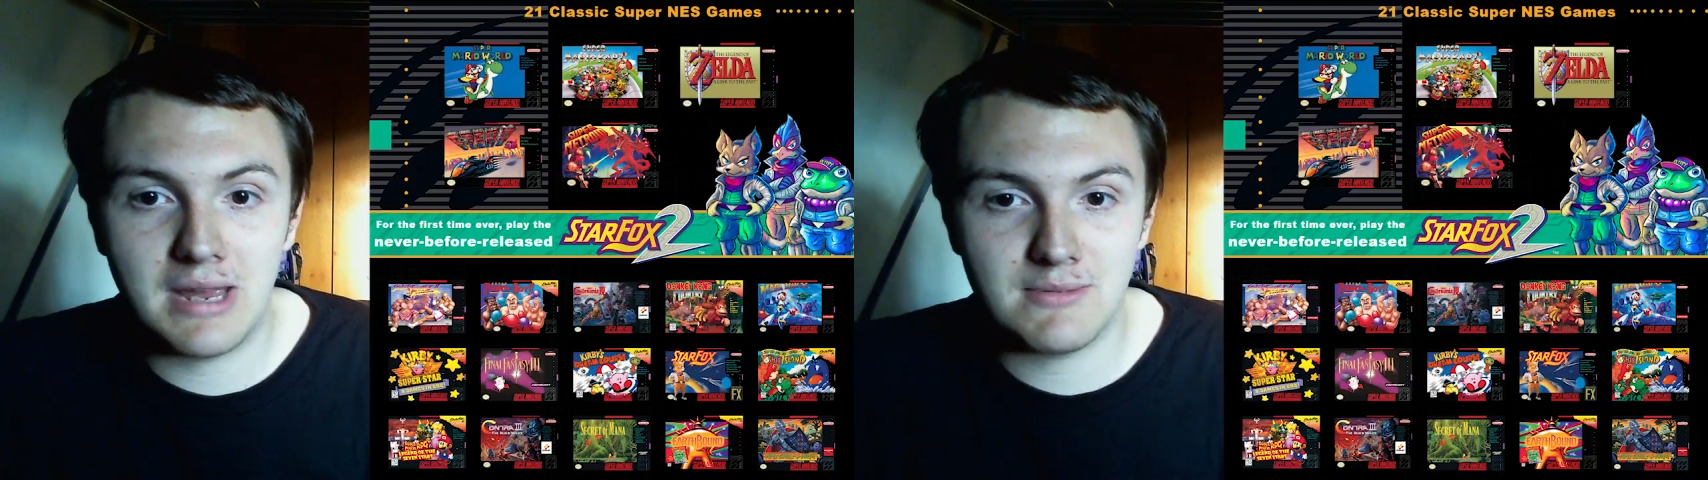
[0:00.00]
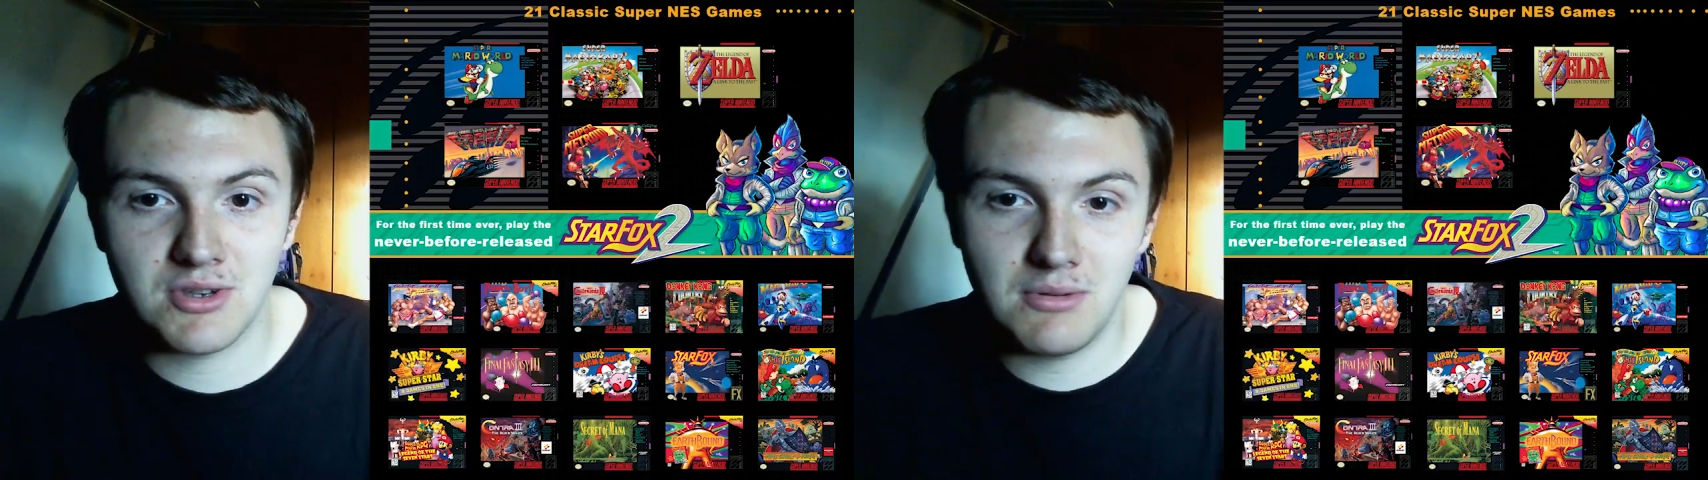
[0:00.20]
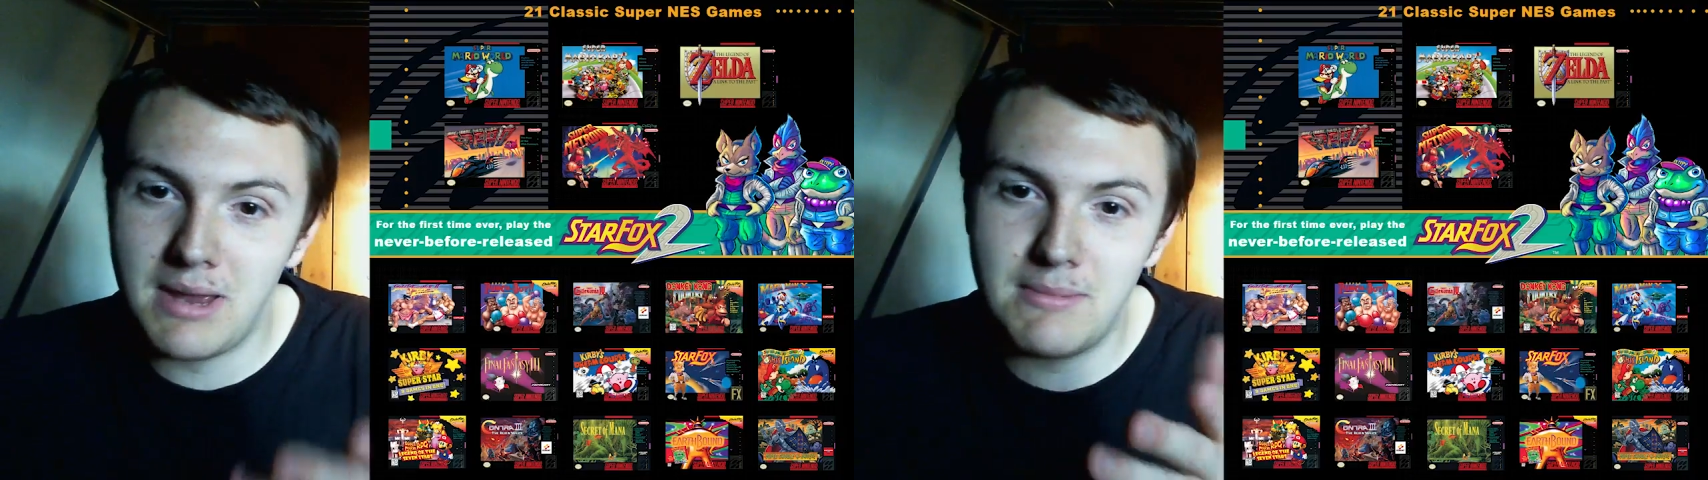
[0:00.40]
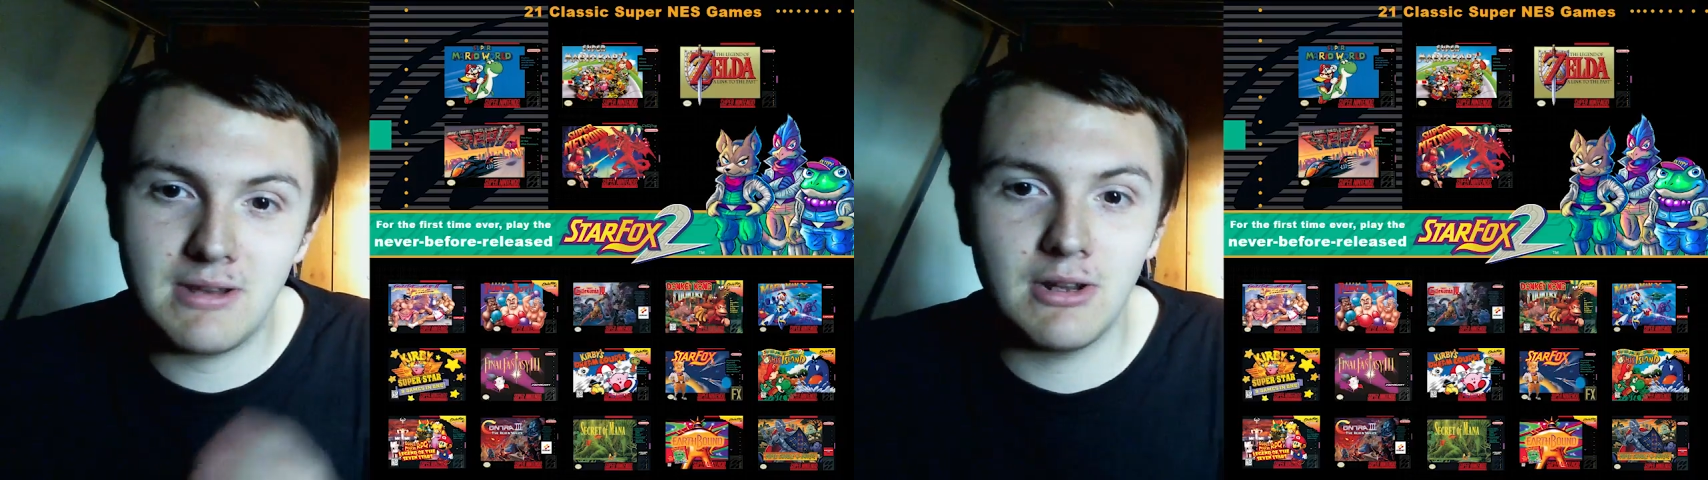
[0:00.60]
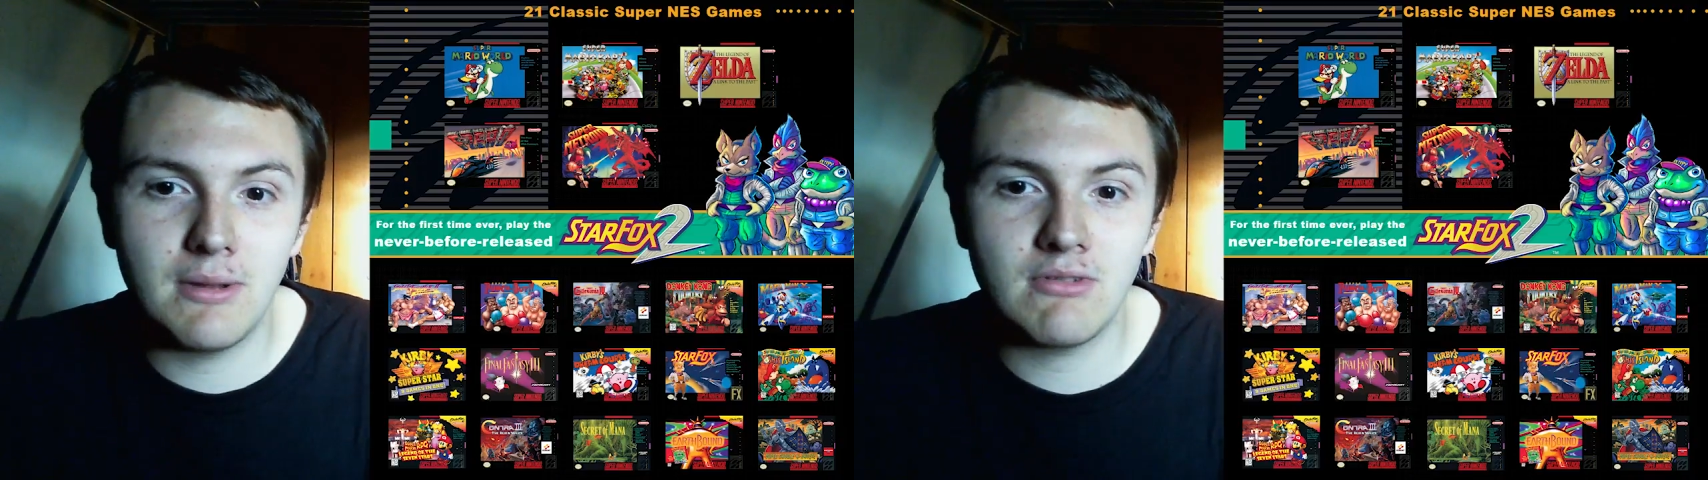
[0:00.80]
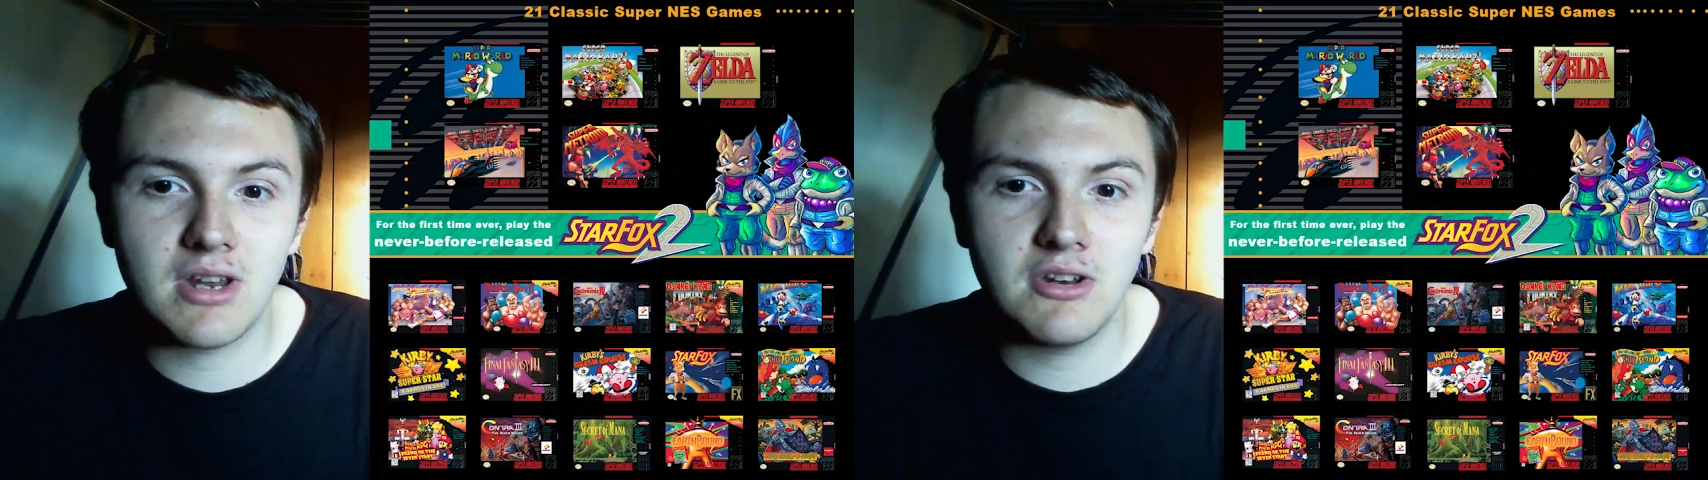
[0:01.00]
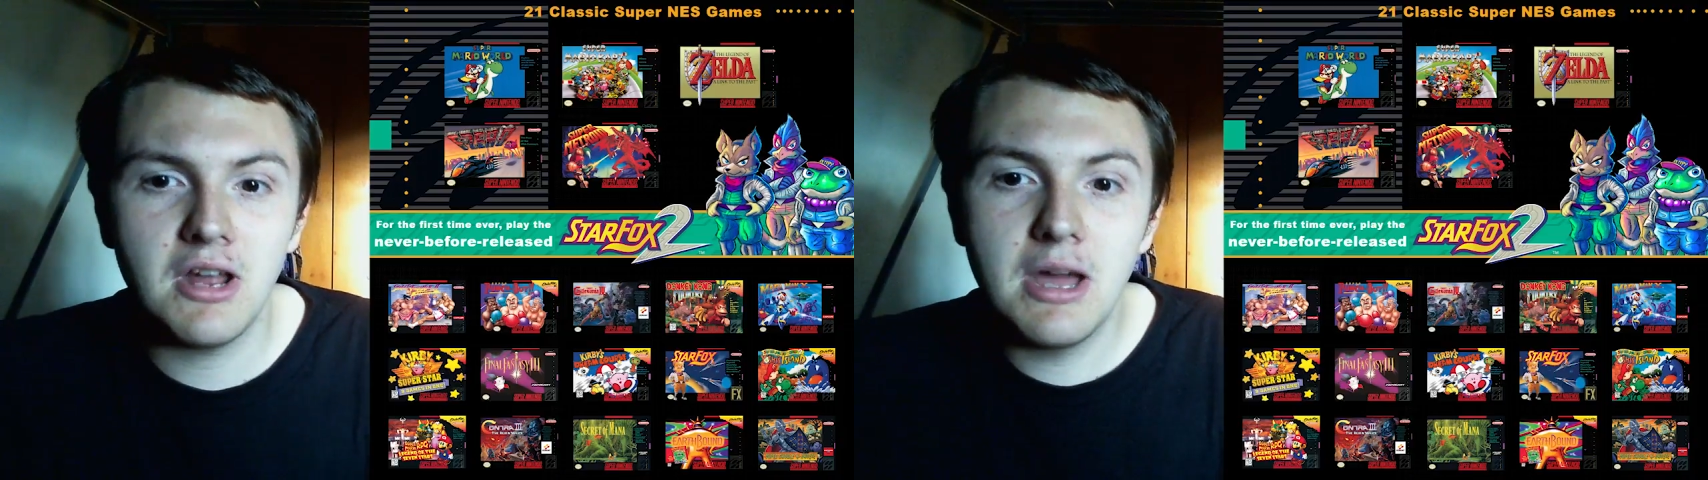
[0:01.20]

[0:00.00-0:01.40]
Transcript: So it may be a little bit redundant,